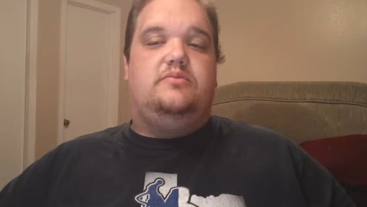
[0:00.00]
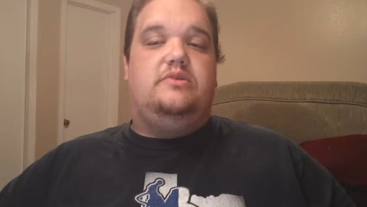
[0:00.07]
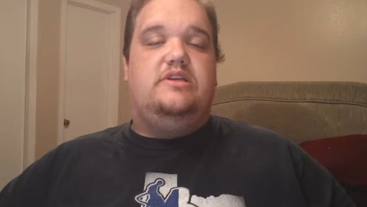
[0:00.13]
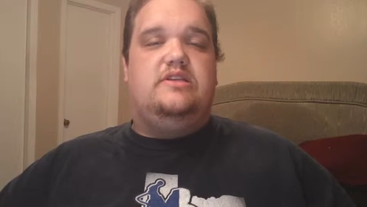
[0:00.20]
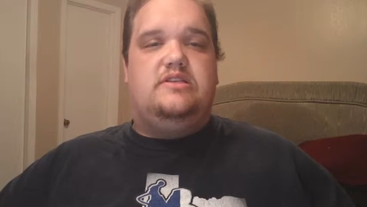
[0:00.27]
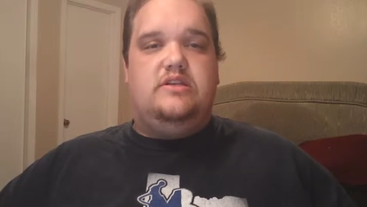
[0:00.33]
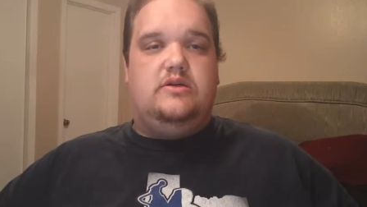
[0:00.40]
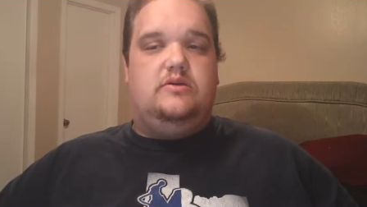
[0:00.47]

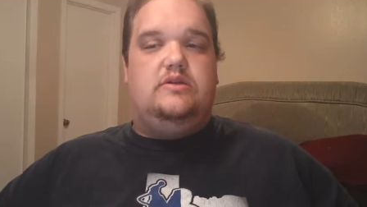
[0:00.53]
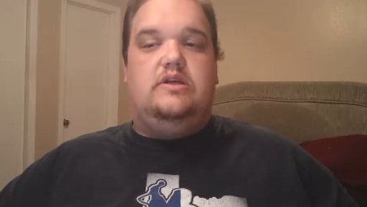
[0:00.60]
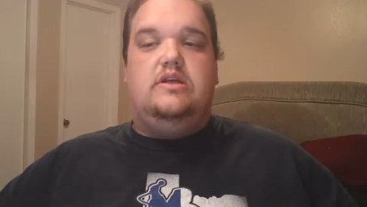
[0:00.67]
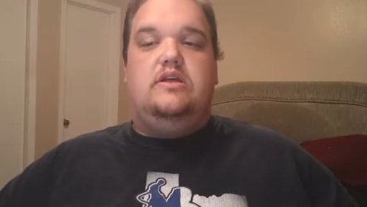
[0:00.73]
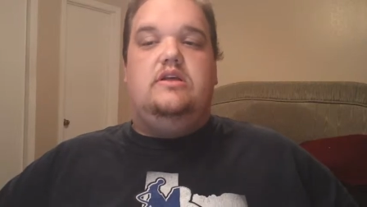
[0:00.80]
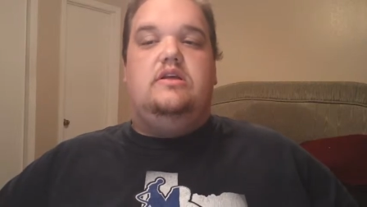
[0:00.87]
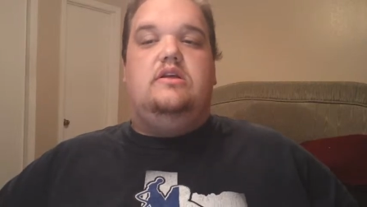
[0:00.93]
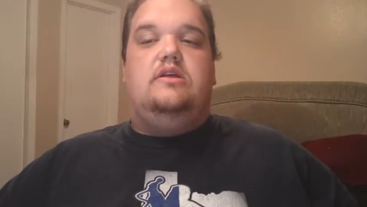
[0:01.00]
Please note
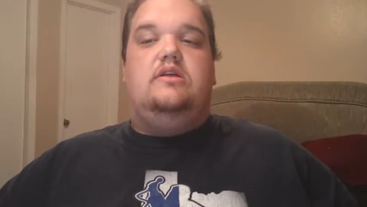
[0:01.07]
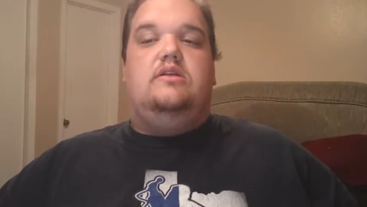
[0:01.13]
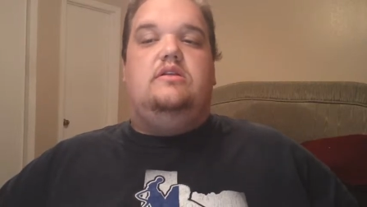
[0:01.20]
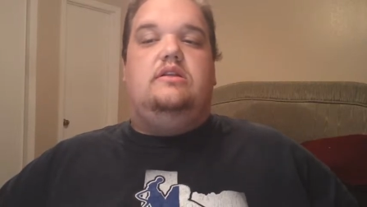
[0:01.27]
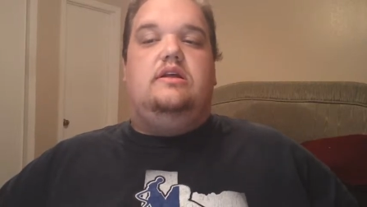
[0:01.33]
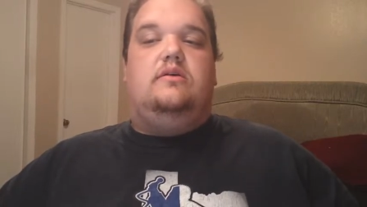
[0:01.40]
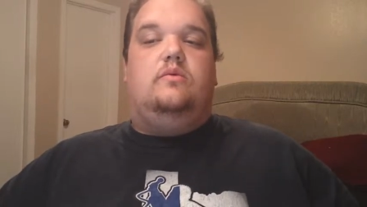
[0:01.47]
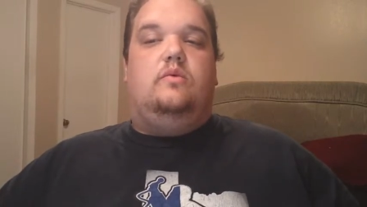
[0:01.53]

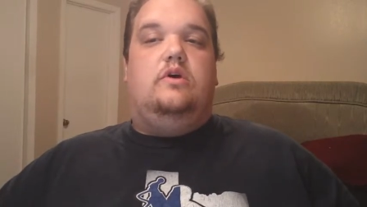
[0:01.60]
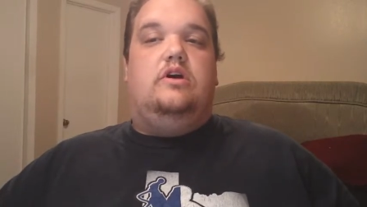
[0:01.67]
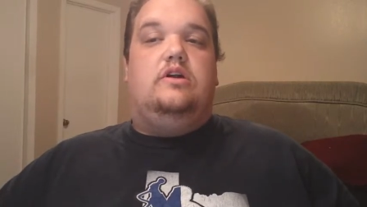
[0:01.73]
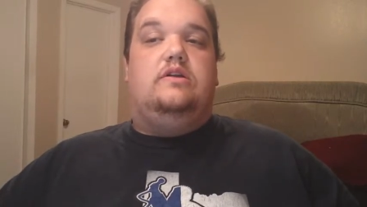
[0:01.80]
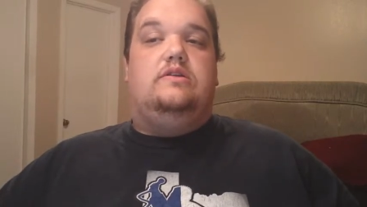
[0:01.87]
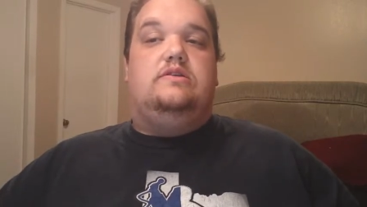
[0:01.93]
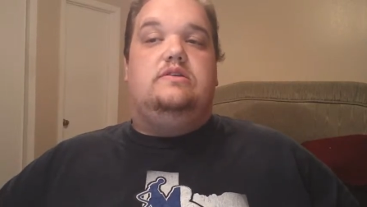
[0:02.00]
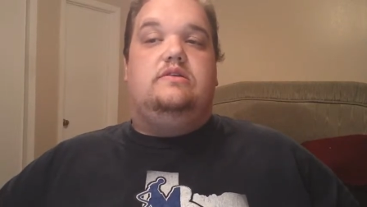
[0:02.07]
that
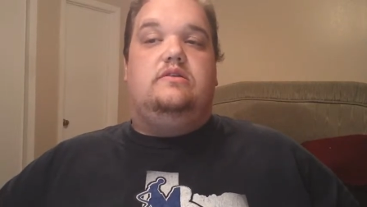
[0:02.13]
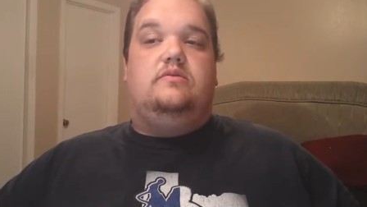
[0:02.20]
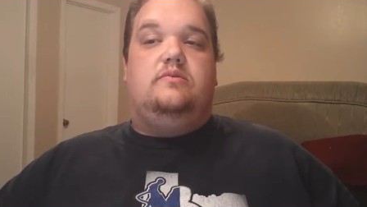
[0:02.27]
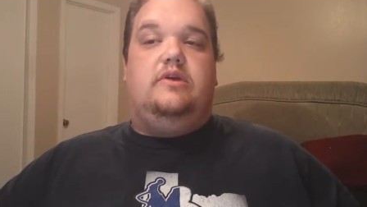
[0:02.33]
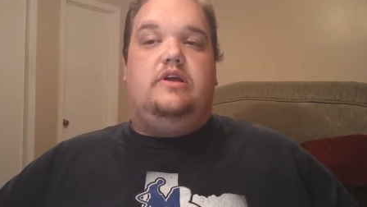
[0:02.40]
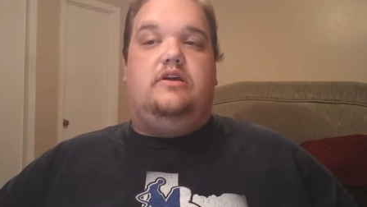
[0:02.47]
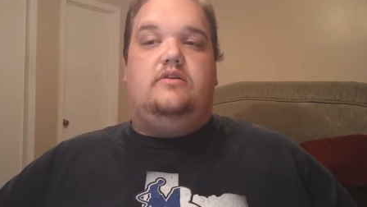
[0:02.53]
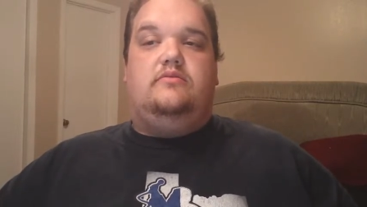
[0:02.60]
words
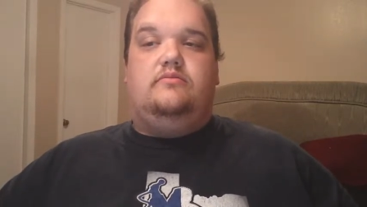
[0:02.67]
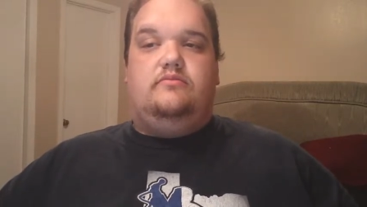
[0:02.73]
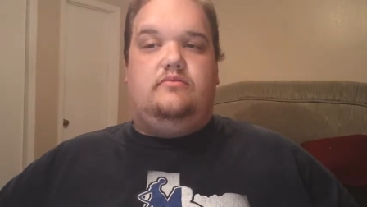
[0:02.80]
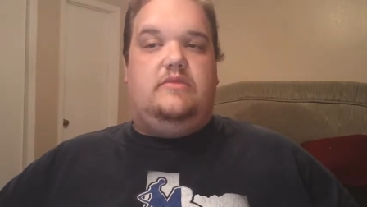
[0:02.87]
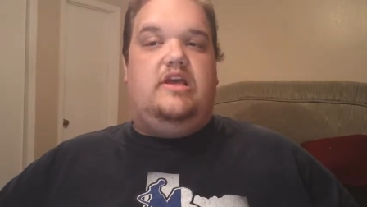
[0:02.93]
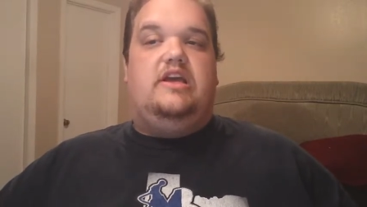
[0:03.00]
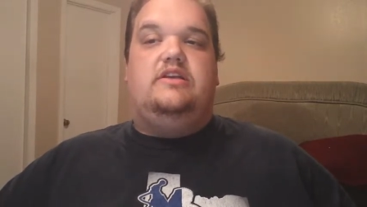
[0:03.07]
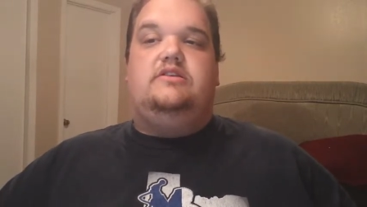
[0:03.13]
become
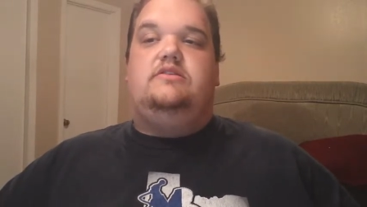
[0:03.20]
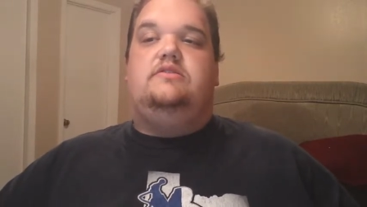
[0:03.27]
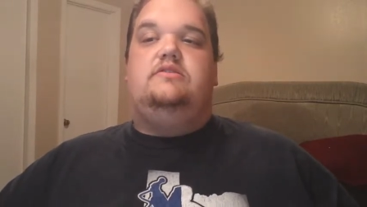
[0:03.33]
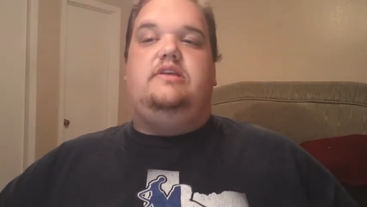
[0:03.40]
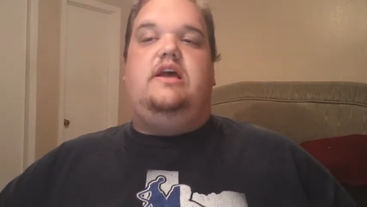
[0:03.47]
actions,